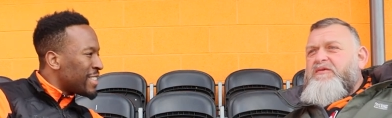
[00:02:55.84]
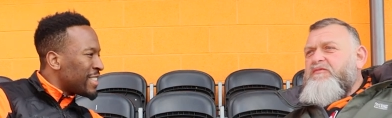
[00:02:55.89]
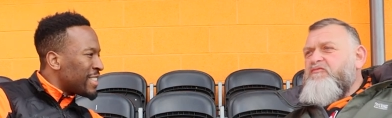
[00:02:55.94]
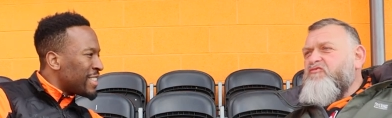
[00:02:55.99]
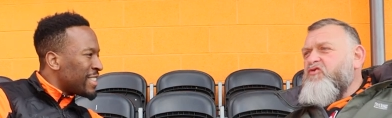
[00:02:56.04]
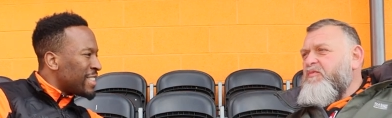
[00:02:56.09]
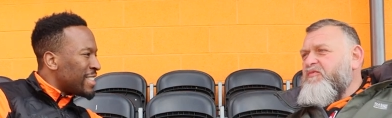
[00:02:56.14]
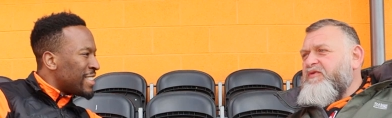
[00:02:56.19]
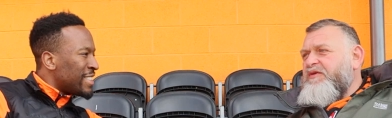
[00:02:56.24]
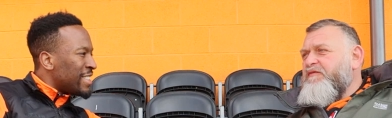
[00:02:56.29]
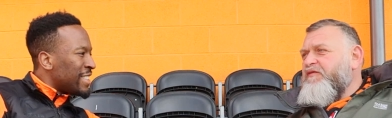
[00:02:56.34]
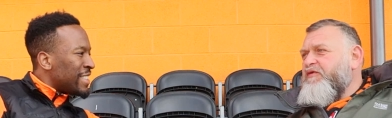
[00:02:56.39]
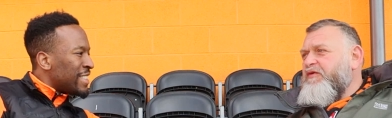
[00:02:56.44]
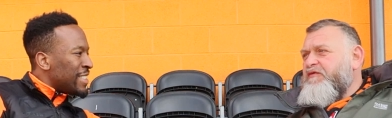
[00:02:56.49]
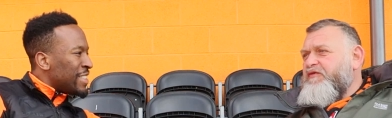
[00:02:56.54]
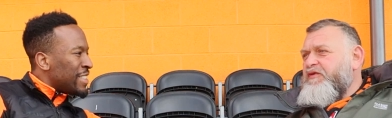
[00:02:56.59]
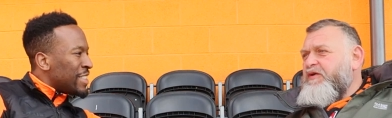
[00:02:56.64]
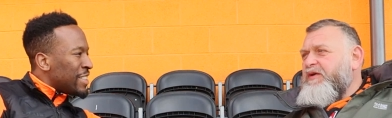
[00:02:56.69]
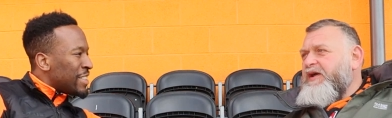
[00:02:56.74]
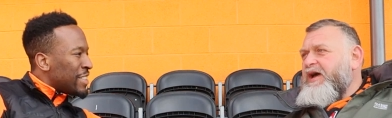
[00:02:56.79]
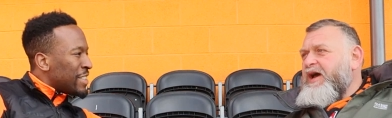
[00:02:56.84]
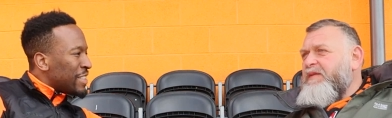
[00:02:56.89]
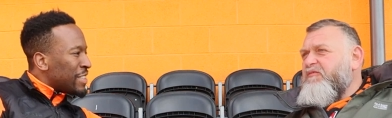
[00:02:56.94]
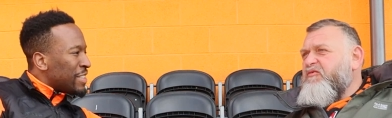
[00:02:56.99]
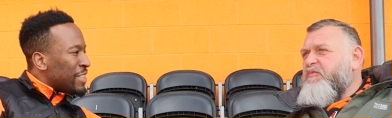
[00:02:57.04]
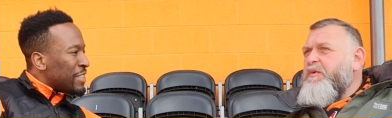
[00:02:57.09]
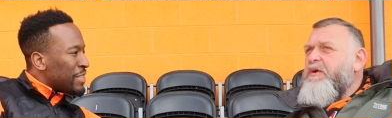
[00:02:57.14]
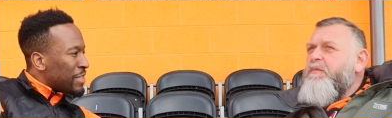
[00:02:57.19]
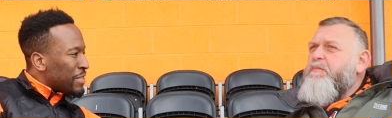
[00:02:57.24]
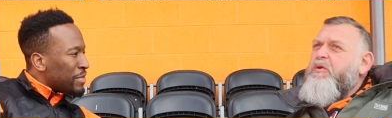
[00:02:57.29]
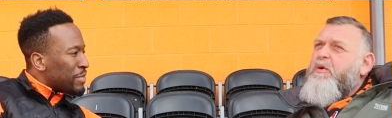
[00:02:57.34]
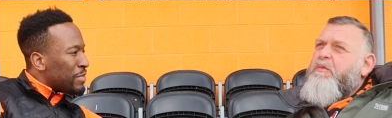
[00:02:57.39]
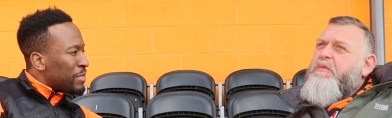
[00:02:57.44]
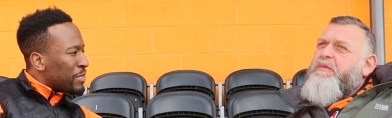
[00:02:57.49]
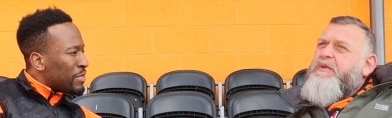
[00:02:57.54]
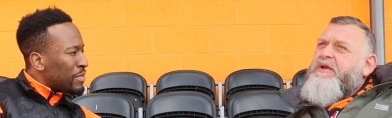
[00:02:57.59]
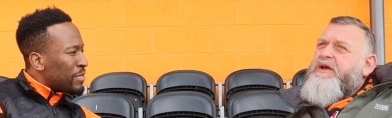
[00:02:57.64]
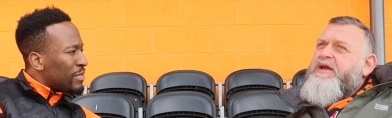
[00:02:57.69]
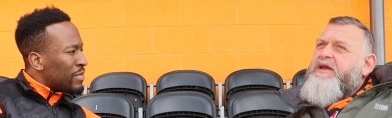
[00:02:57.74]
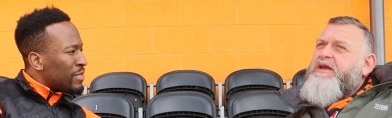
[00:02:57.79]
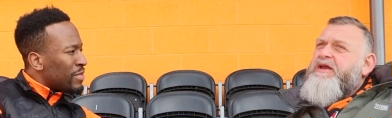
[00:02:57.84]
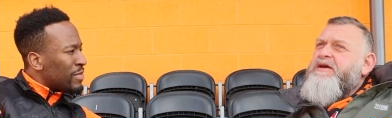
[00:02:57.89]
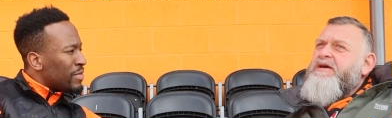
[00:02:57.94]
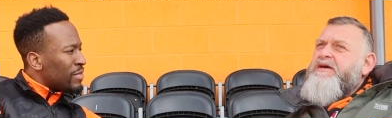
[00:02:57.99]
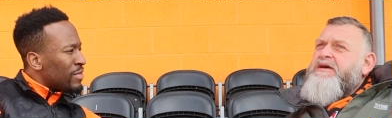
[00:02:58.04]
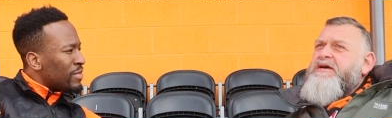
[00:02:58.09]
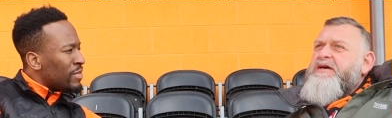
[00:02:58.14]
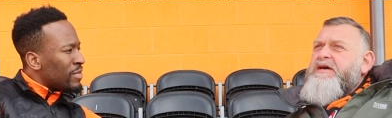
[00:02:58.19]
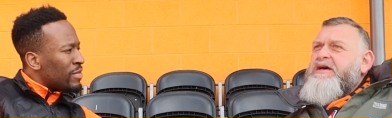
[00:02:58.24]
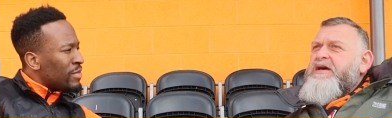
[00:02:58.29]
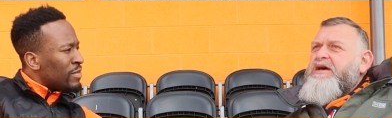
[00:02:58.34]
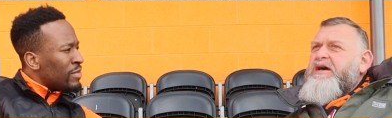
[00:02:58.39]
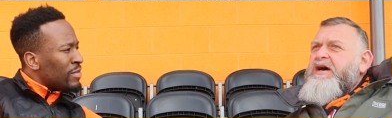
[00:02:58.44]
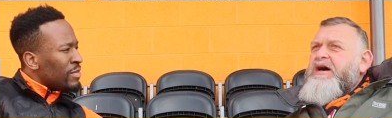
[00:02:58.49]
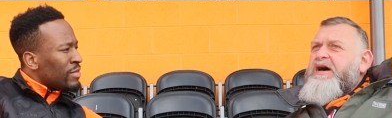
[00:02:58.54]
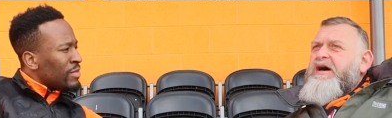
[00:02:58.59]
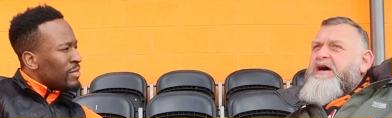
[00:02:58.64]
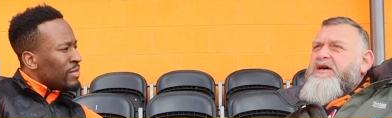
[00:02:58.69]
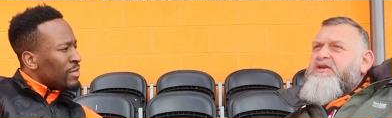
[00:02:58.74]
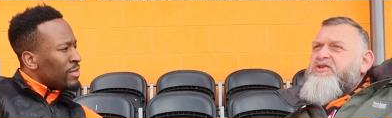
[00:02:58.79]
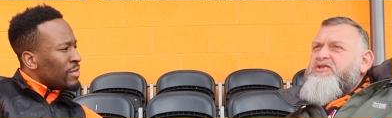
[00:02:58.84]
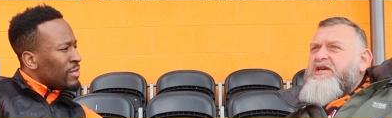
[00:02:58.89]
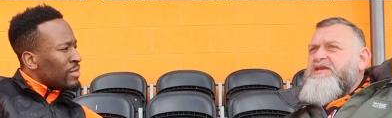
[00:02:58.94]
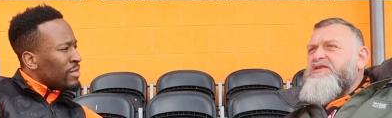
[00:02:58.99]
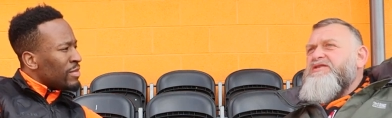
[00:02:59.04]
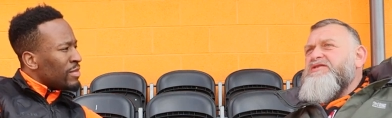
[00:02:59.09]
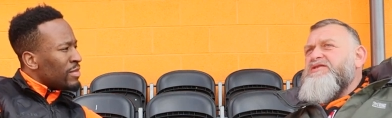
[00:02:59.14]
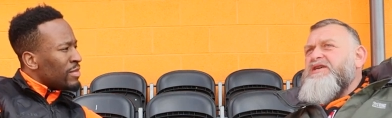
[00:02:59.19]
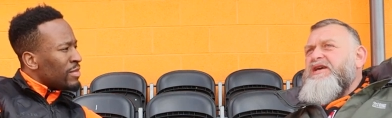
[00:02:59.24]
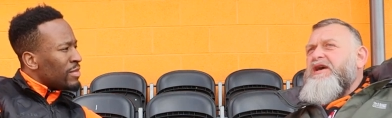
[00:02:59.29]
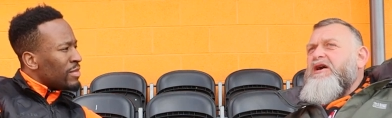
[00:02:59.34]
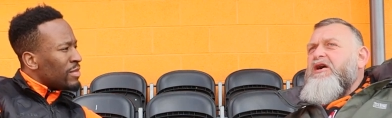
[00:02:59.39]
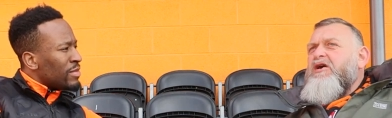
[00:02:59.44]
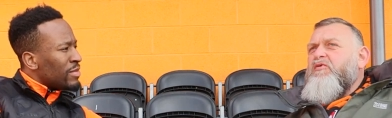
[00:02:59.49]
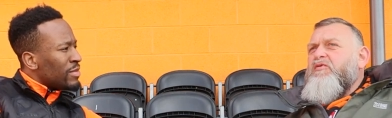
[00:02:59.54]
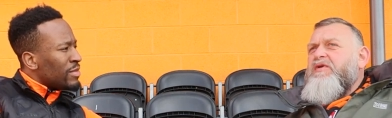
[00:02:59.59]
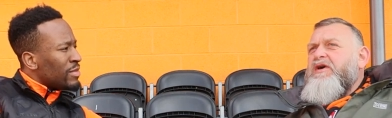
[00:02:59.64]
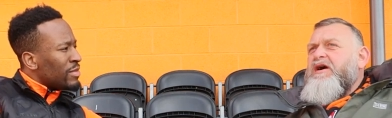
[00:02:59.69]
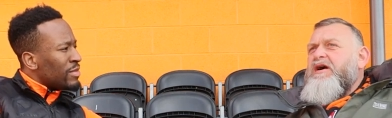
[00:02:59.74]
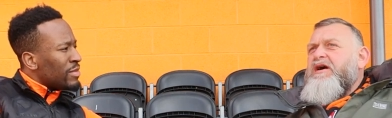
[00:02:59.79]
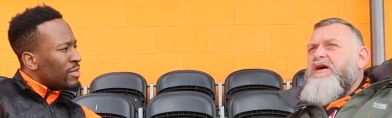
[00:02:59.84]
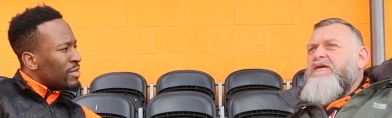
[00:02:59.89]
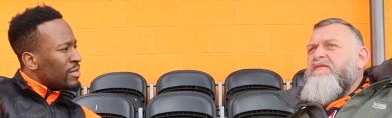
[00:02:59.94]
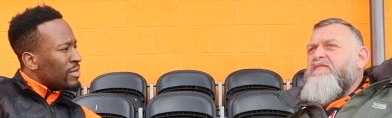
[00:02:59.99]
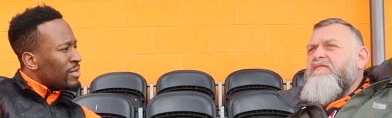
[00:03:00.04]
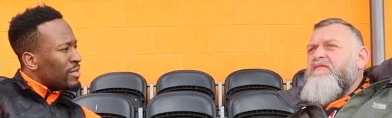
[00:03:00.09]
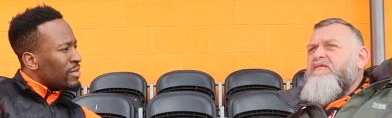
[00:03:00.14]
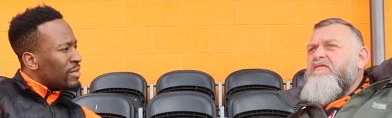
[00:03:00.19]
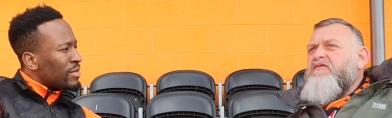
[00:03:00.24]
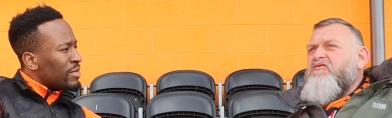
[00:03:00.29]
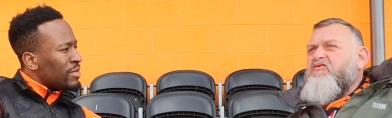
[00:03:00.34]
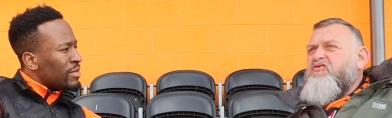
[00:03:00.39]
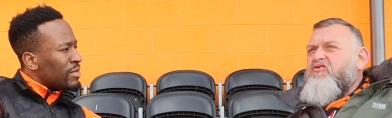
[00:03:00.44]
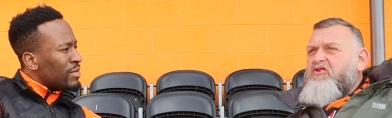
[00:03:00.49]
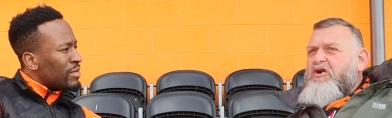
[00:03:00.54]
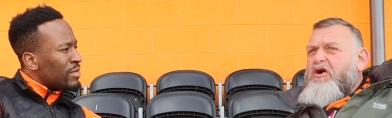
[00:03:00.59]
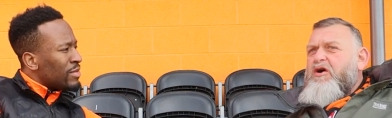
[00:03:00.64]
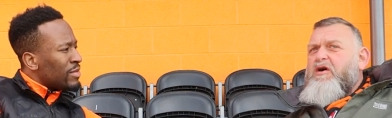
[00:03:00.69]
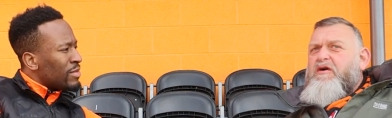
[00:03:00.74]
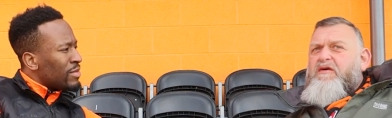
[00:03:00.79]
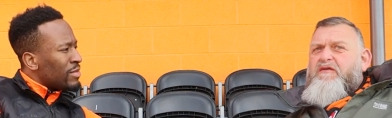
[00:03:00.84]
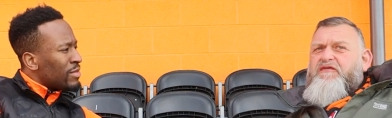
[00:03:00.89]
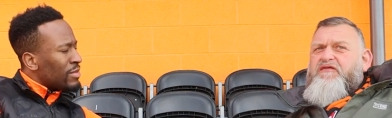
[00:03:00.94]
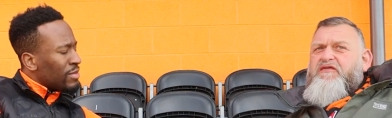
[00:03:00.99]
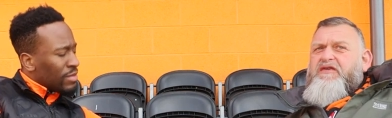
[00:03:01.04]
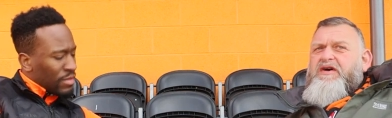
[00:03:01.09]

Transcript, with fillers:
Speaker 1: dropped in for a few games, but probably season ticket holder start off